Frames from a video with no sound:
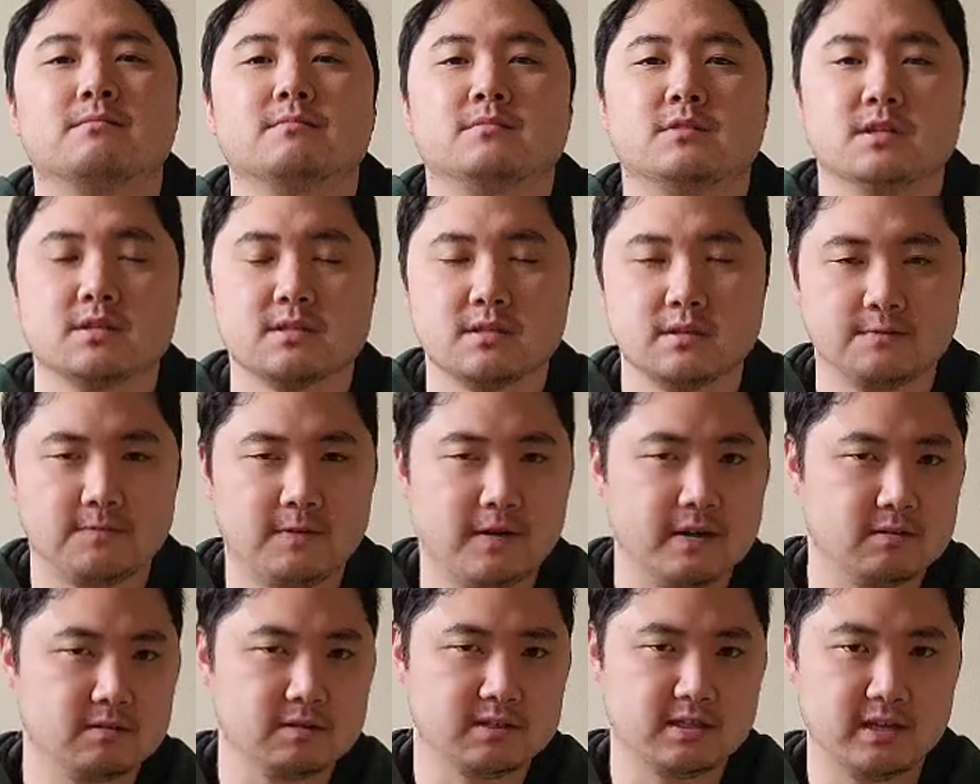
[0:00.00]
just a
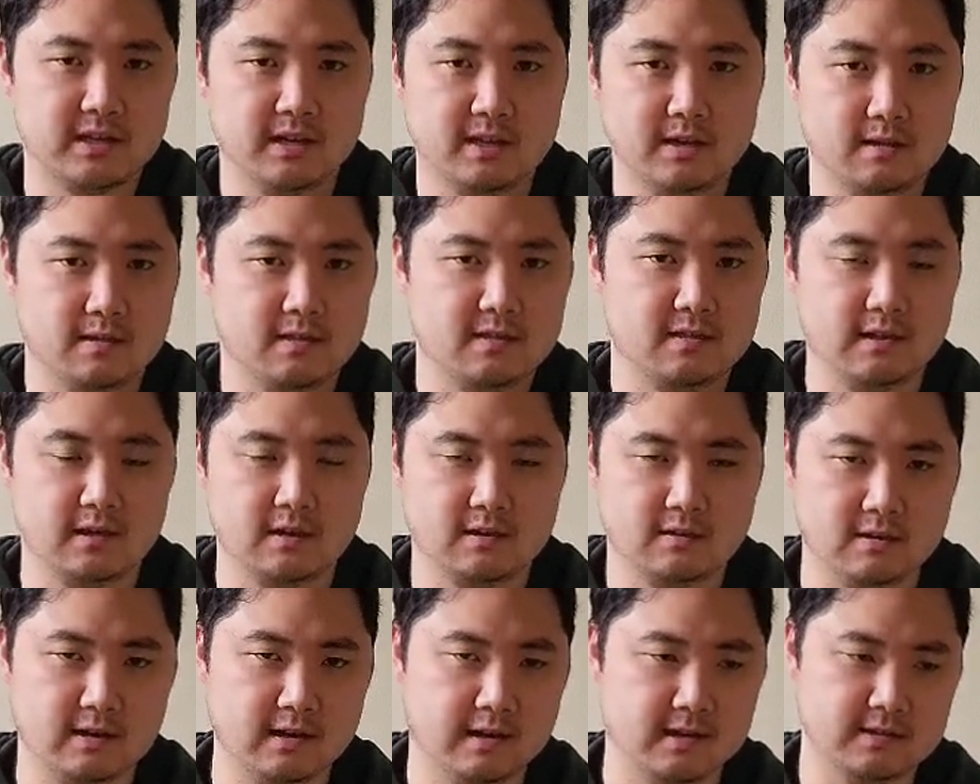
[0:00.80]
final say,
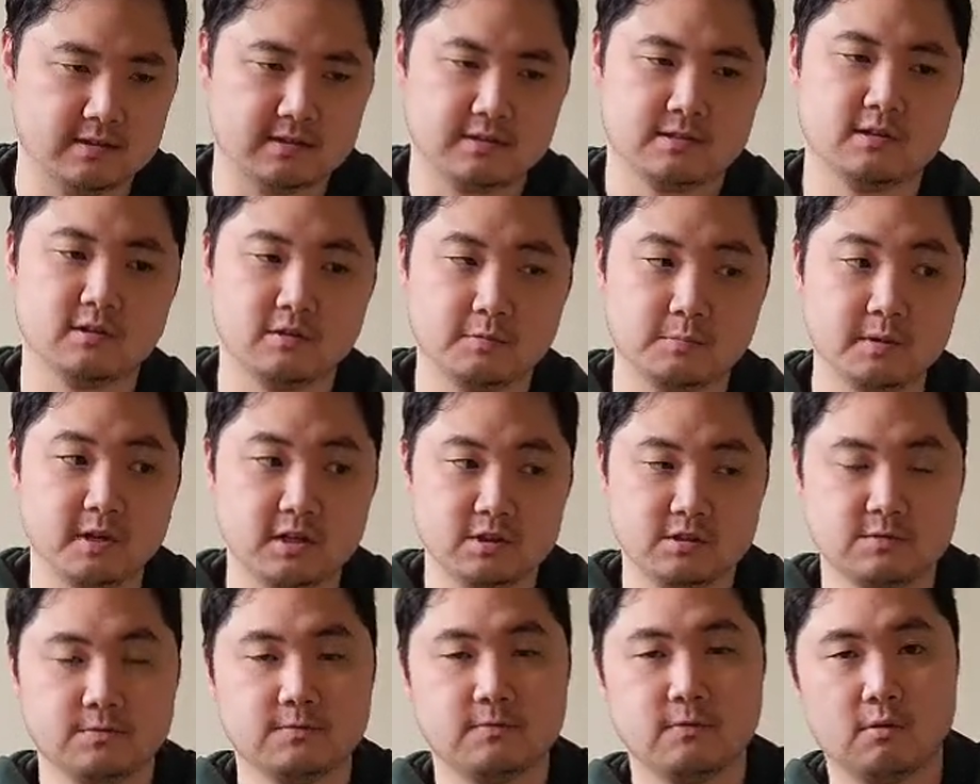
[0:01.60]
thank you guys so
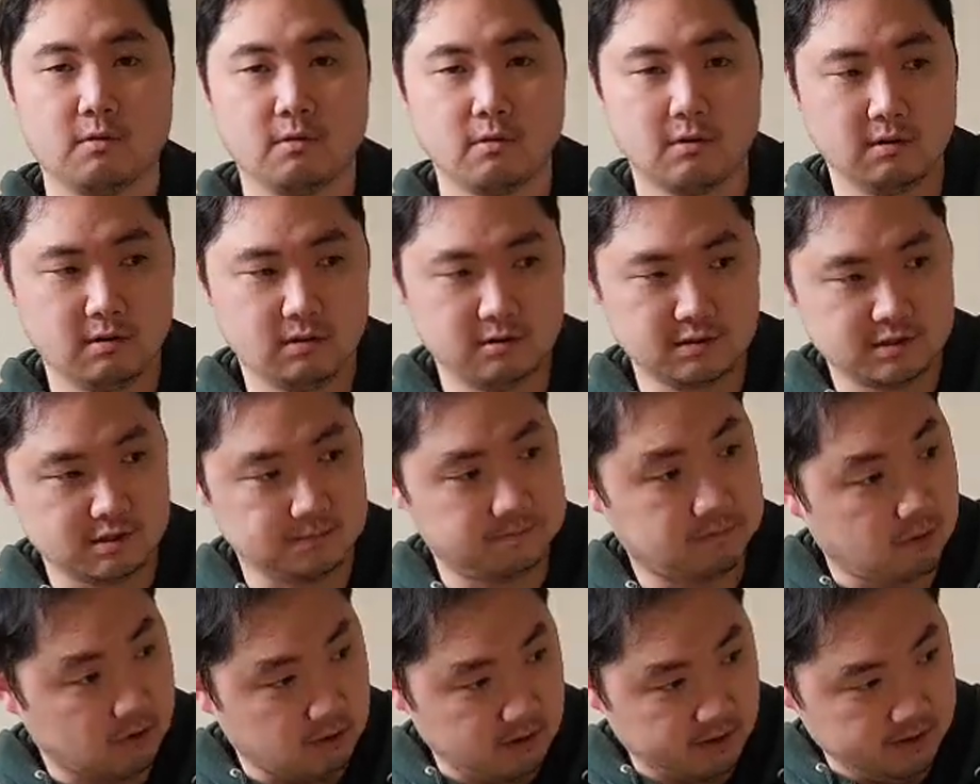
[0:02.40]
much for
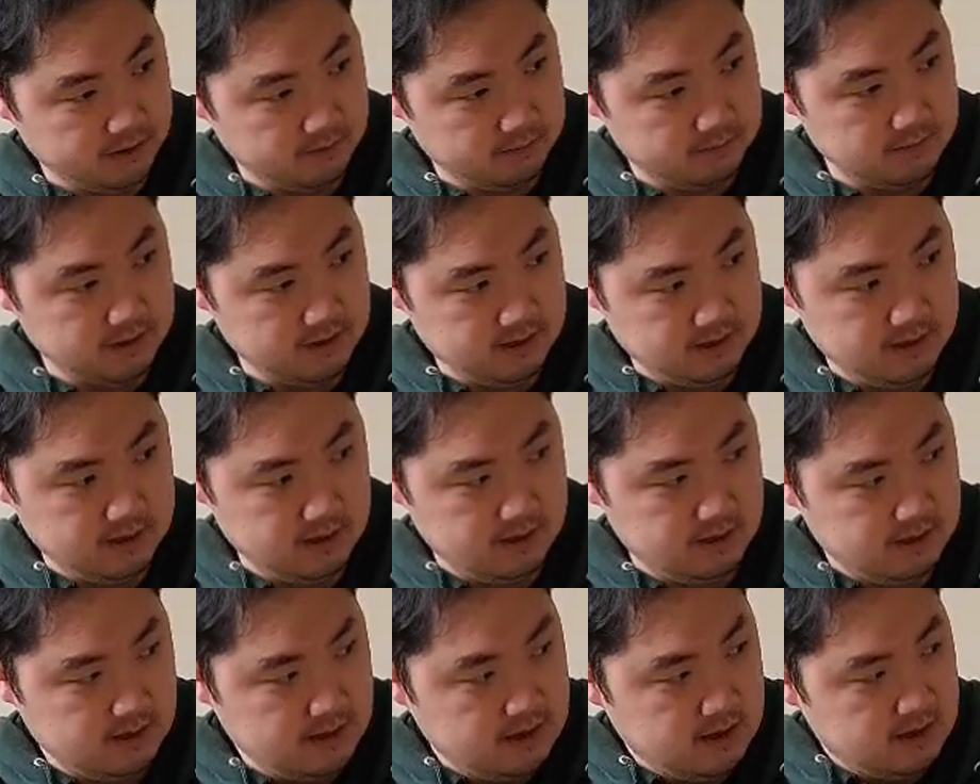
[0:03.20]
supporting
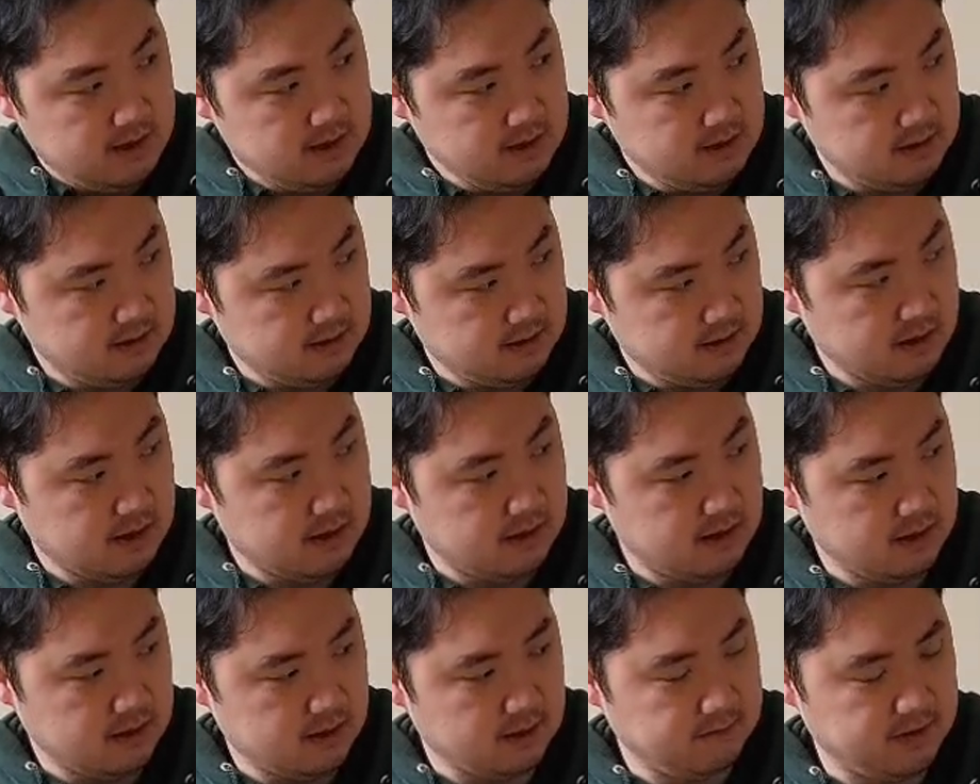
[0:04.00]
me,
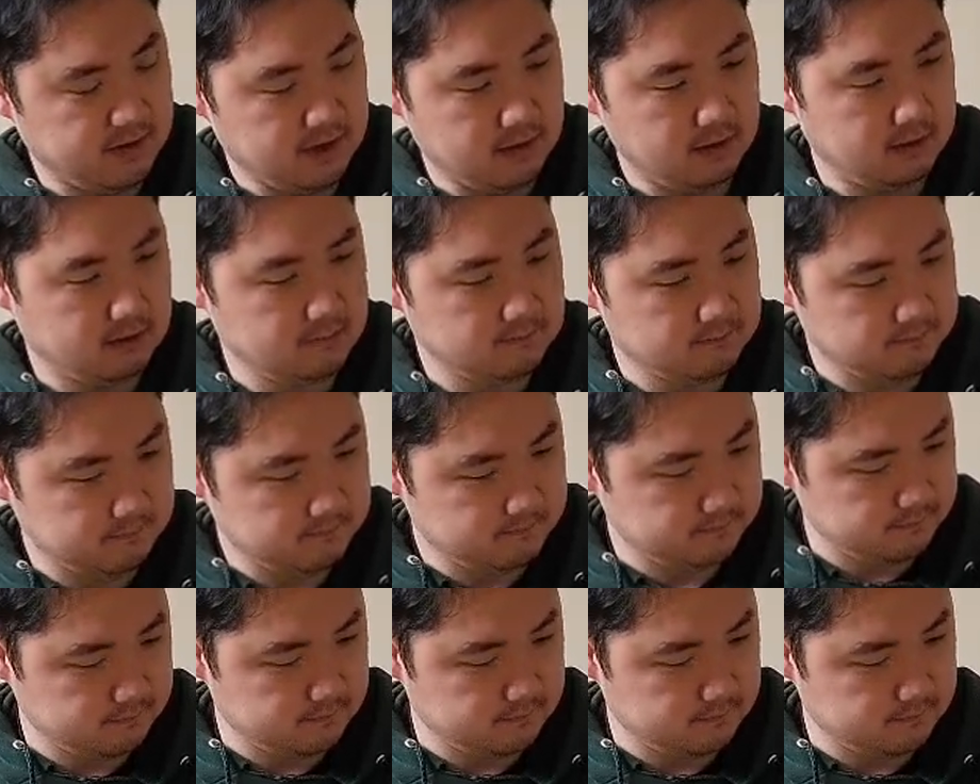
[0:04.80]
giving